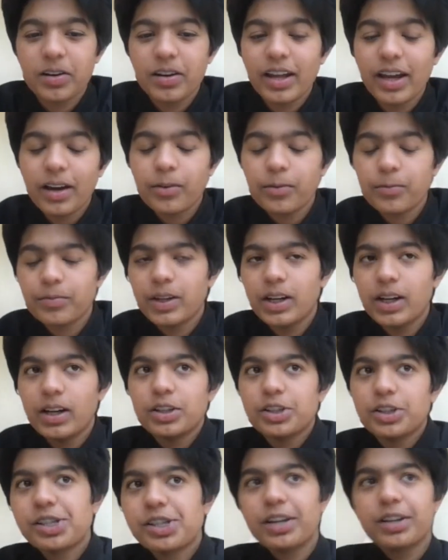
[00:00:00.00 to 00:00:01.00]
Now,
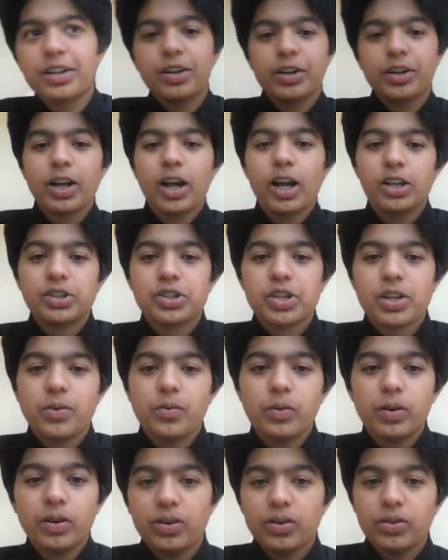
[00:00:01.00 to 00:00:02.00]
just out of curiosity,
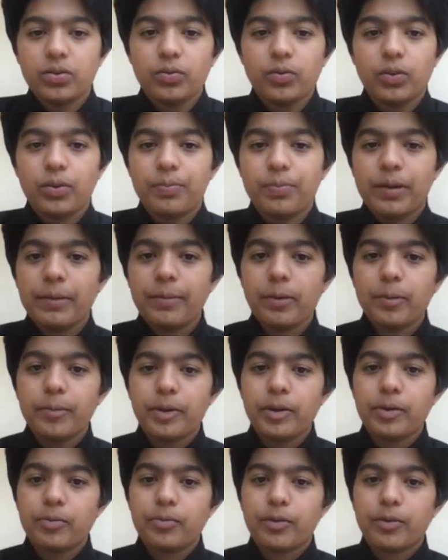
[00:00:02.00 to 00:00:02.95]
will people be